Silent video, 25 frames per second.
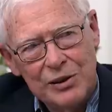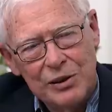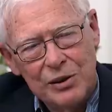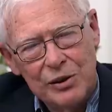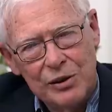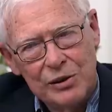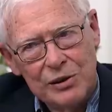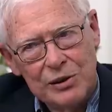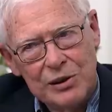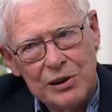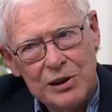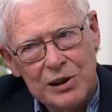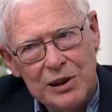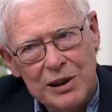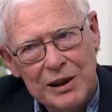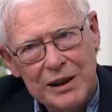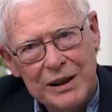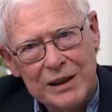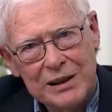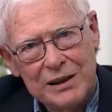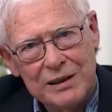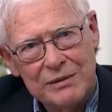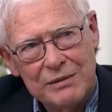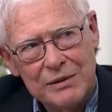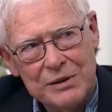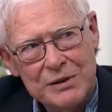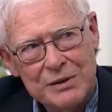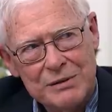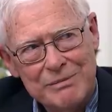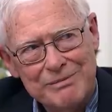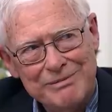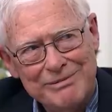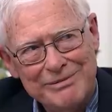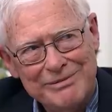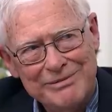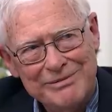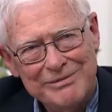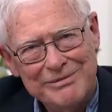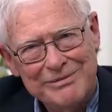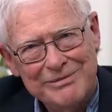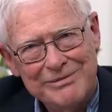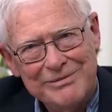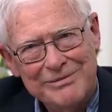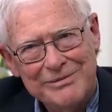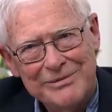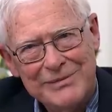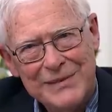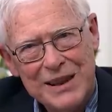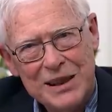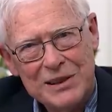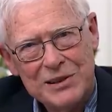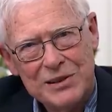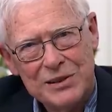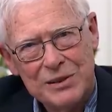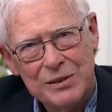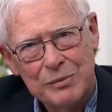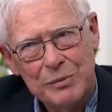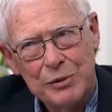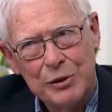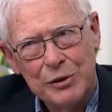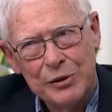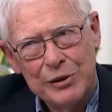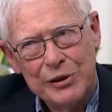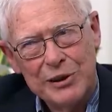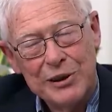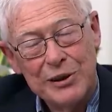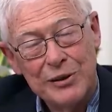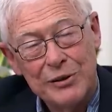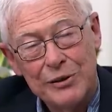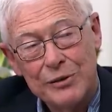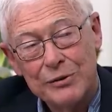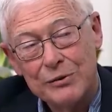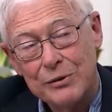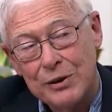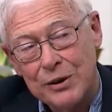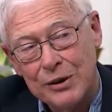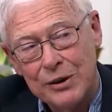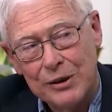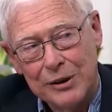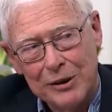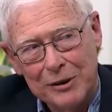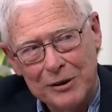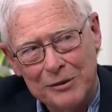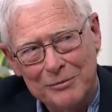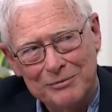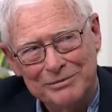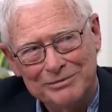not collectivism. That's community gone wrong,